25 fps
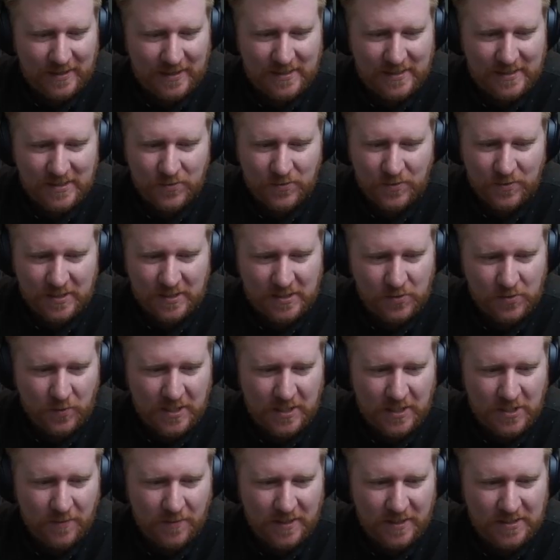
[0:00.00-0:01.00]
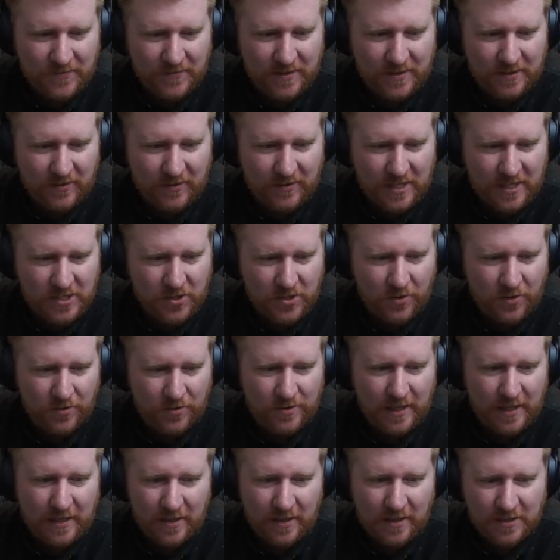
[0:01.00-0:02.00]
which is way too much of a threshold,
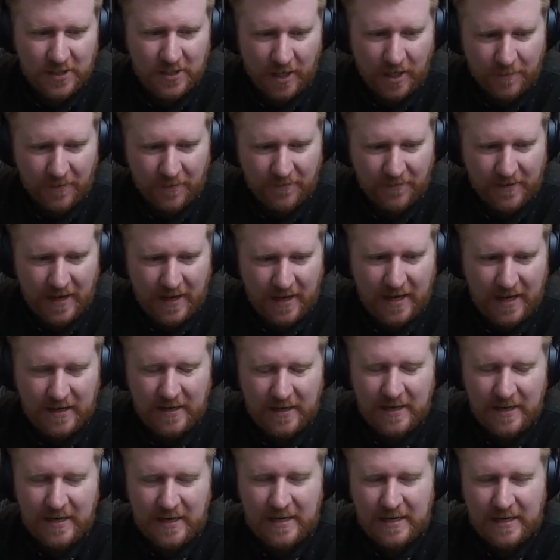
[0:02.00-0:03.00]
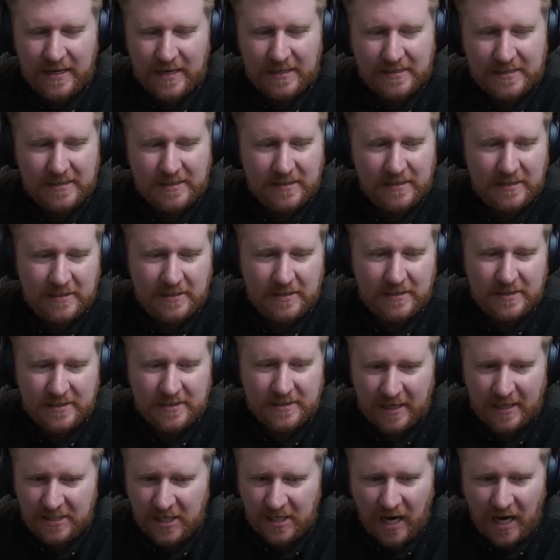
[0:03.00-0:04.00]
and on top of that, it's
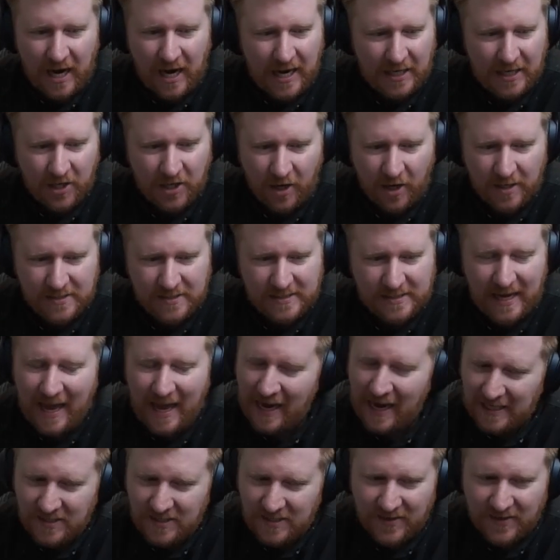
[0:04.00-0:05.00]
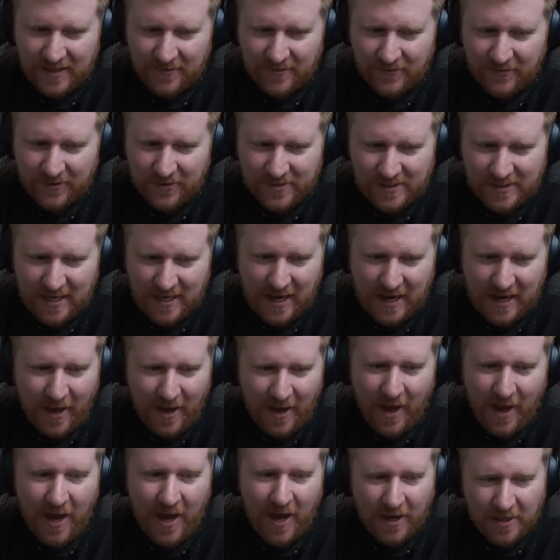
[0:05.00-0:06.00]
such a high cost to activate the first time.
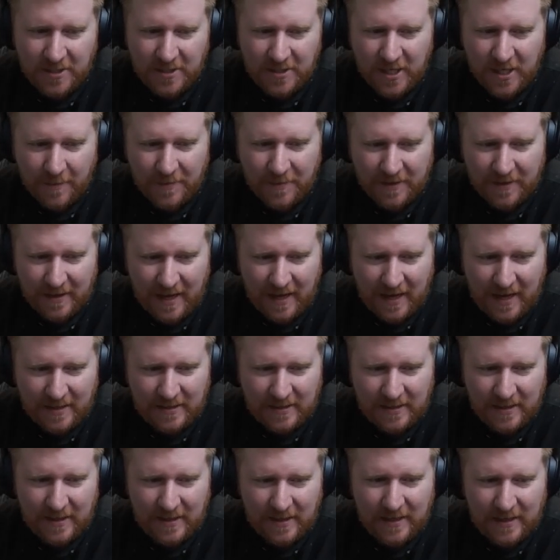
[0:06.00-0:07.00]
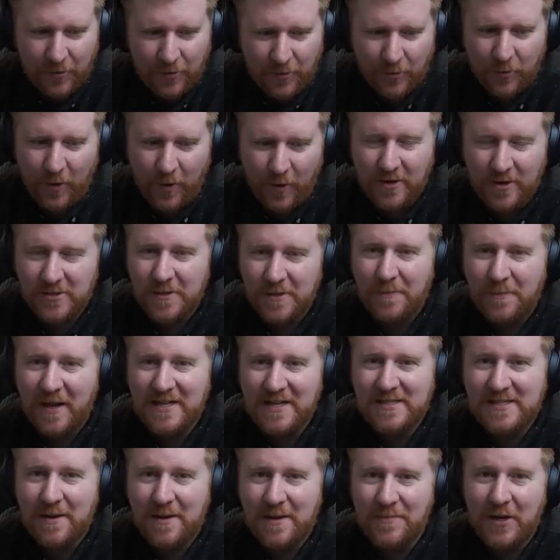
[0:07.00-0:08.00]
And on top of that, it requires you to play
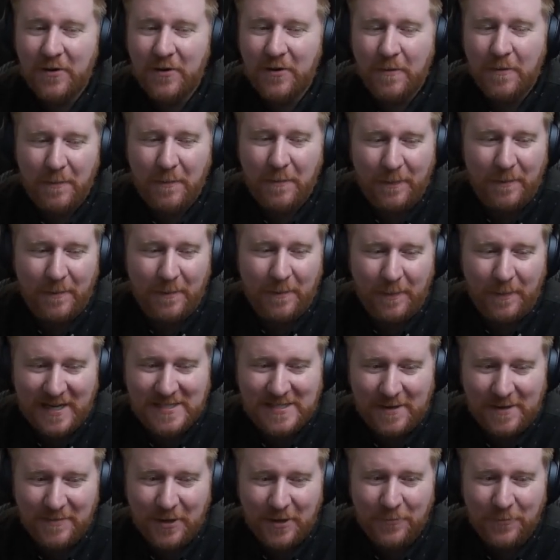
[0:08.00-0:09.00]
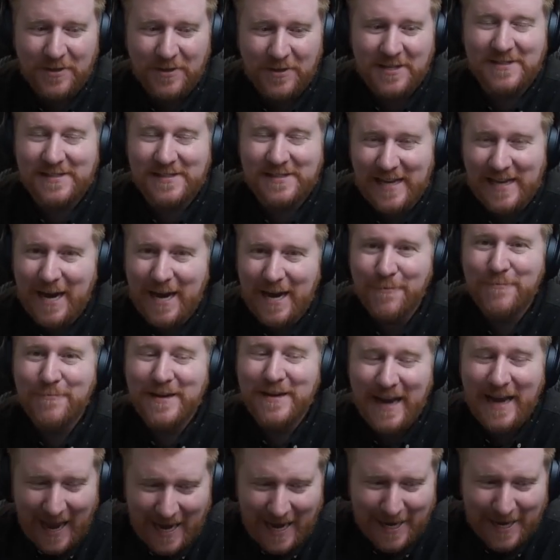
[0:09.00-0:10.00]
something with the same
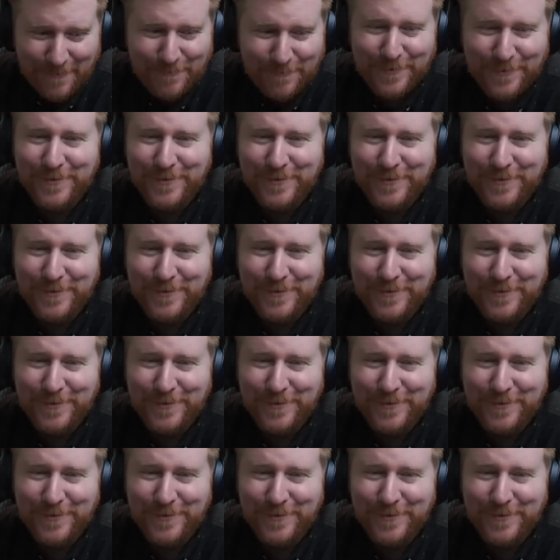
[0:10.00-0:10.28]
name?